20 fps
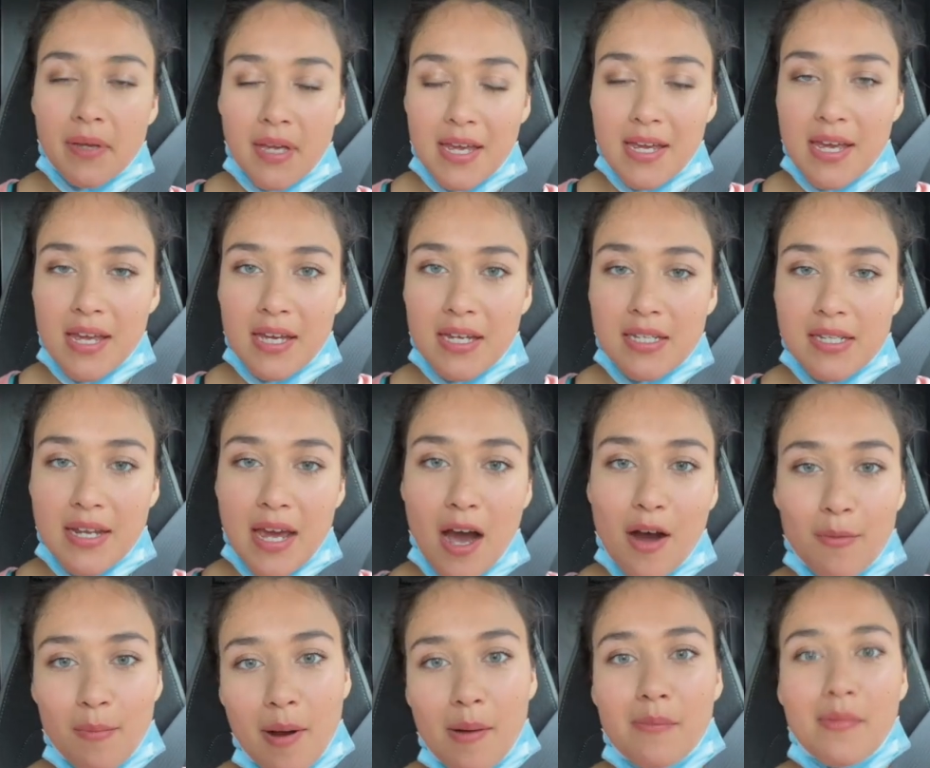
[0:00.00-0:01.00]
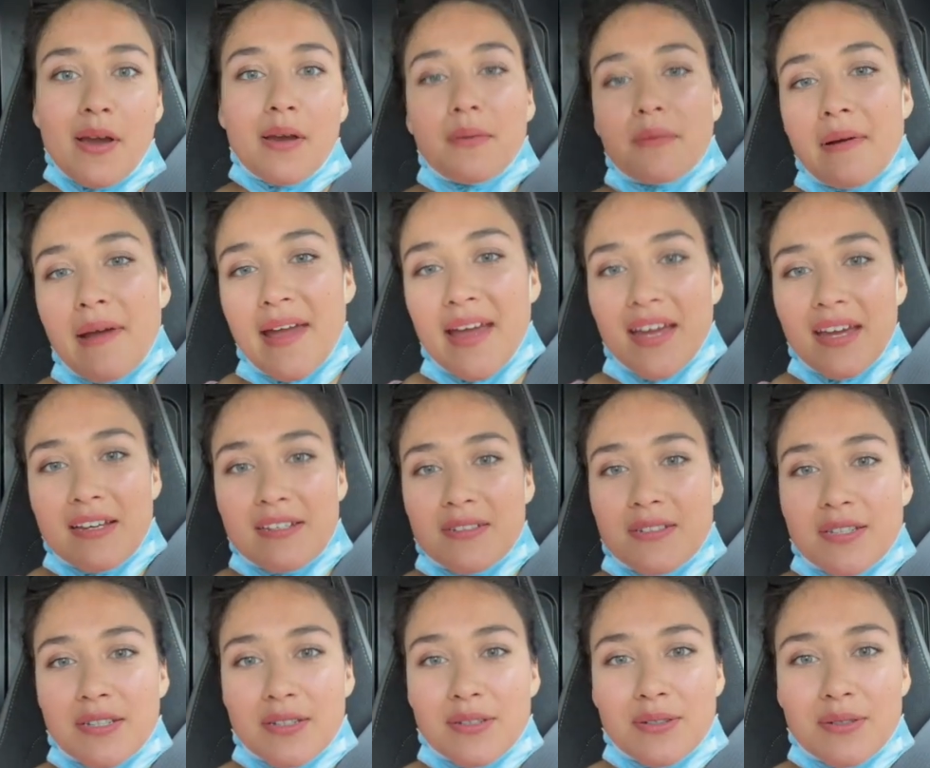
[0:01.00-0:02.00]
and now I'm on my way
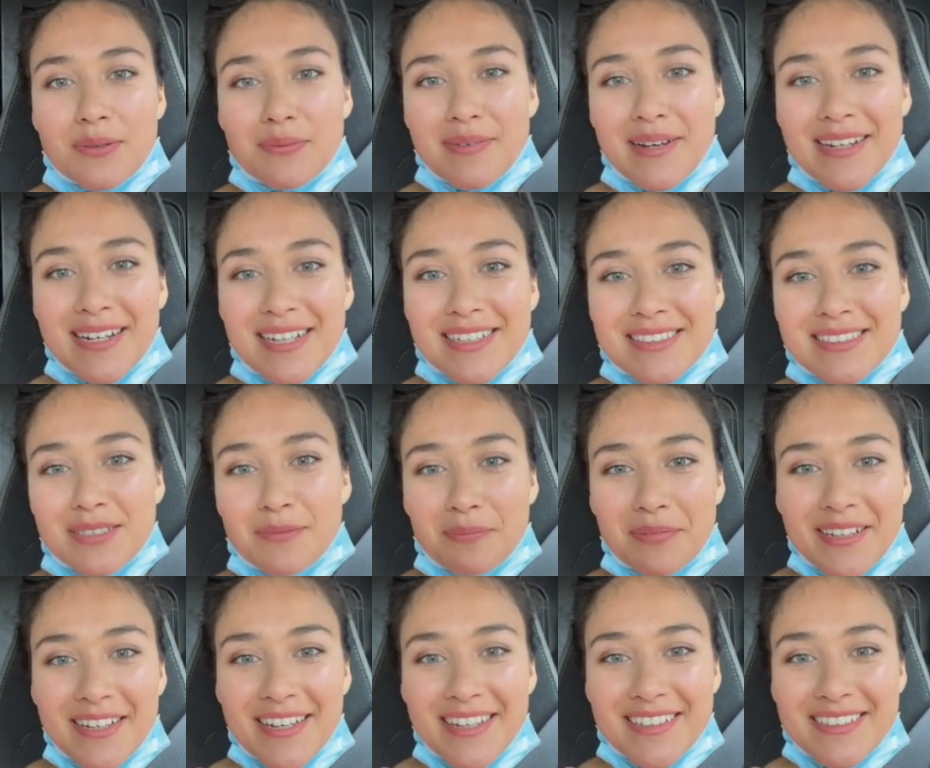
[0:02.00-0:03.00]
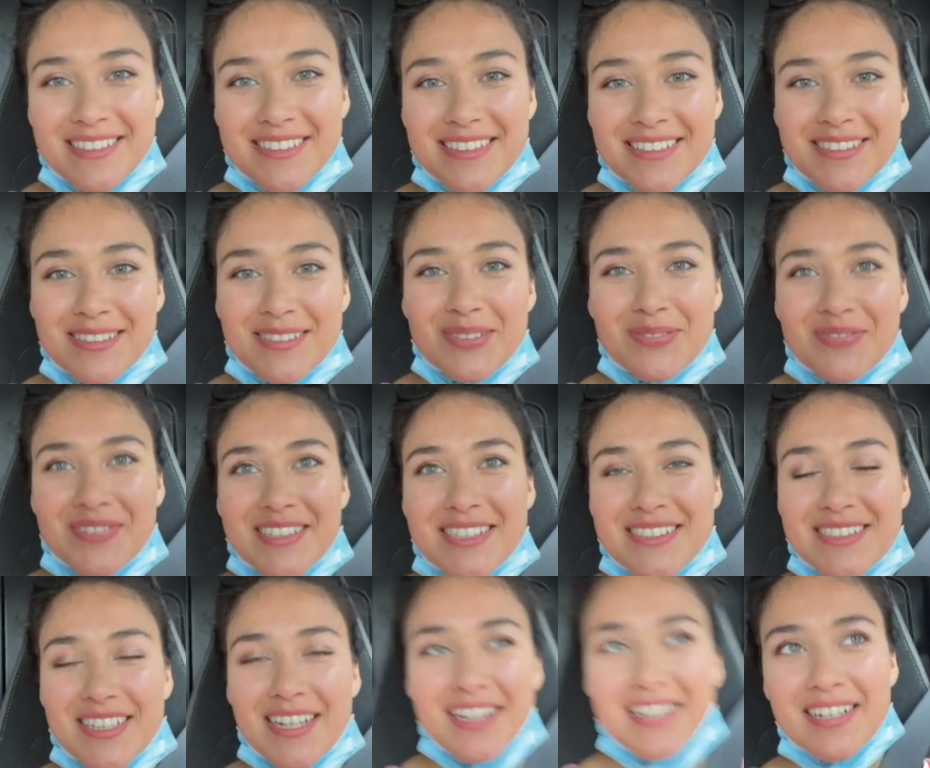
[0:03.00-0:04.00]
to my next place. Super
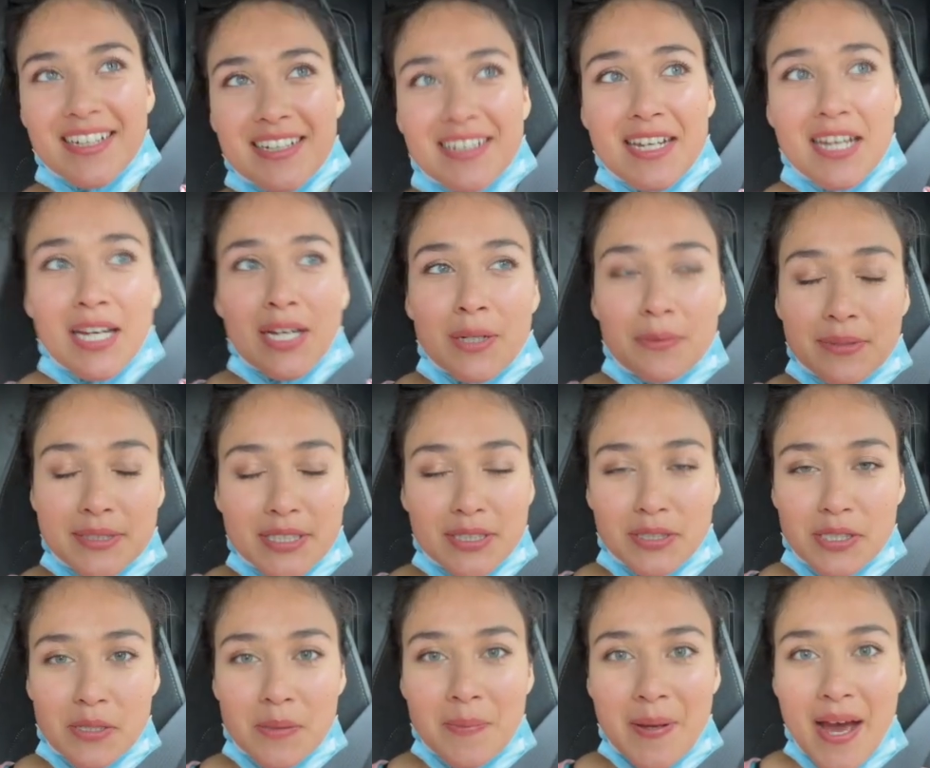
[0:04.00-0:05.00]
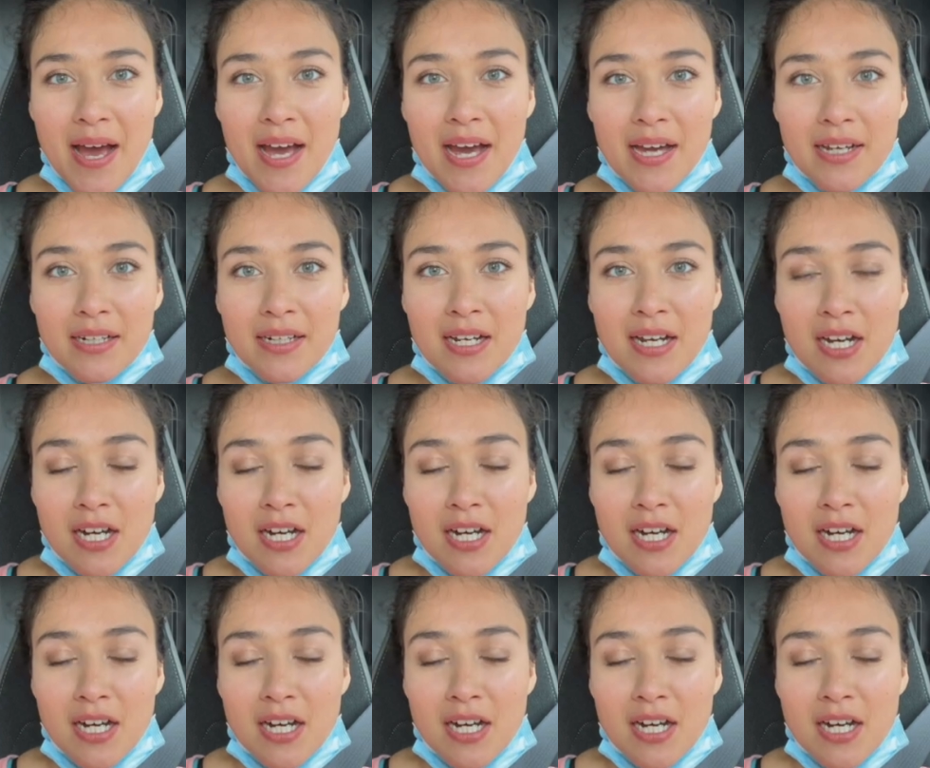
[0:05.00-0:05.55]
excited. It wasn't too bad.